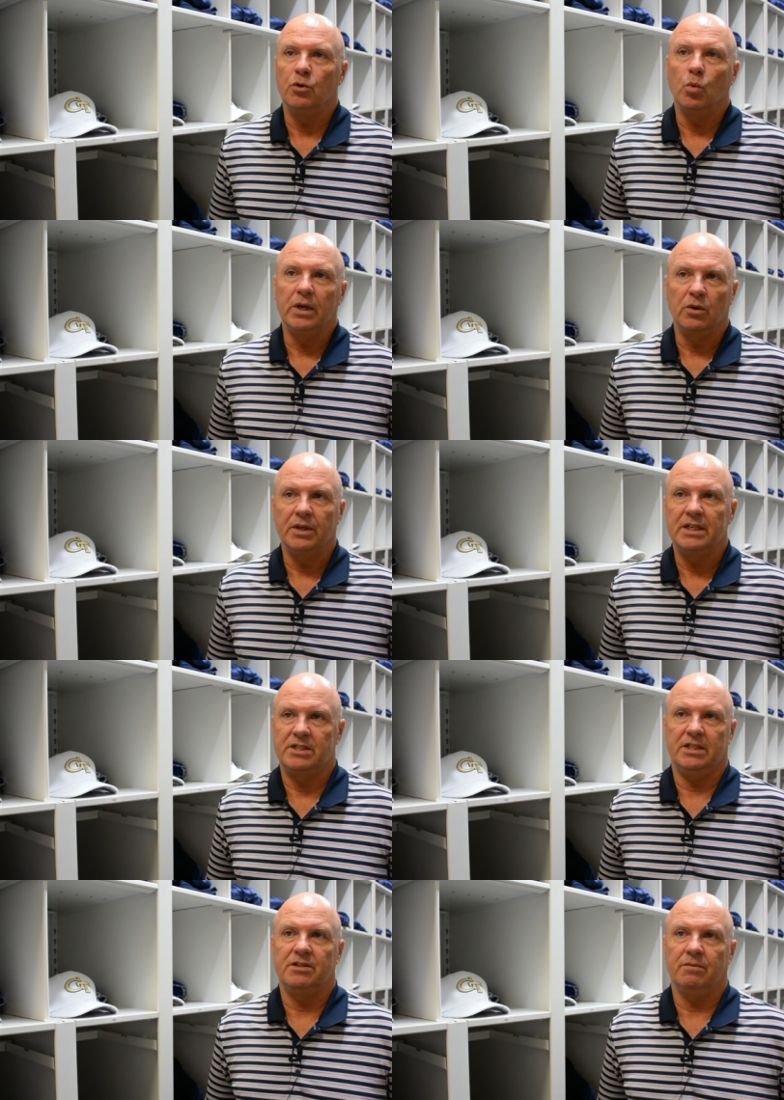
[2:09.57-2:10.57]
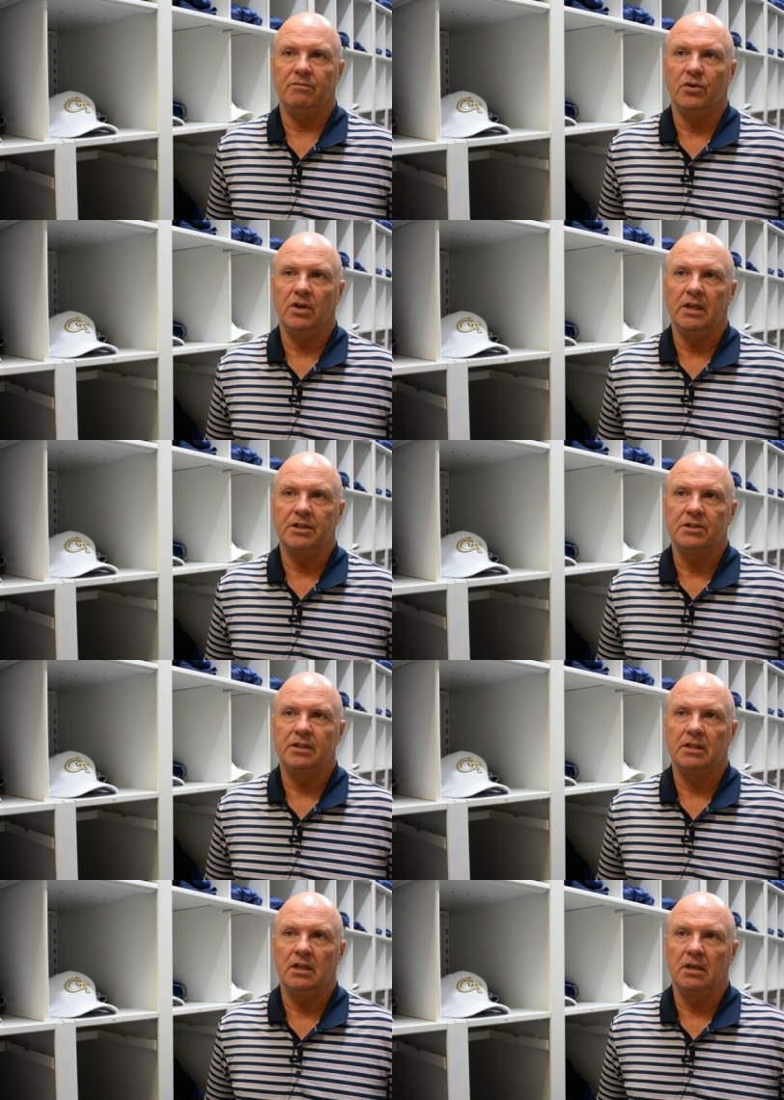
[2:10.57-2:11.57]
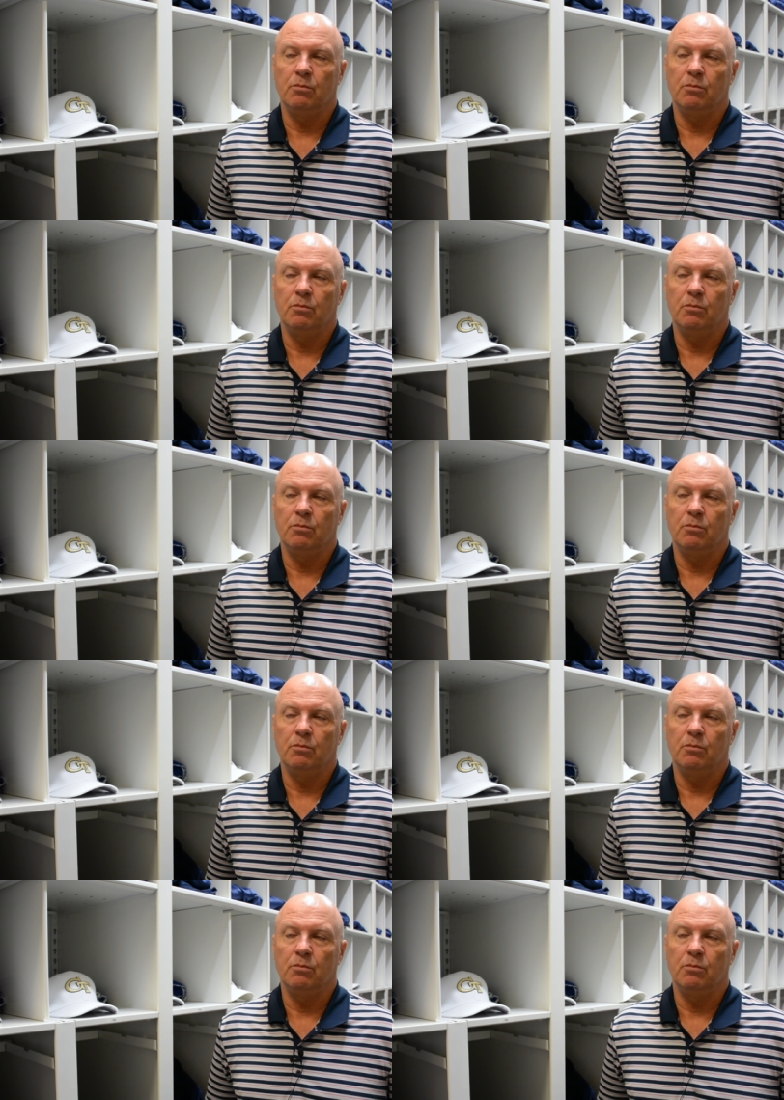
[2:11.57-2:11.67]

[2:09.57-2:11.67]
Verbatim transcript: unwieldy system for us.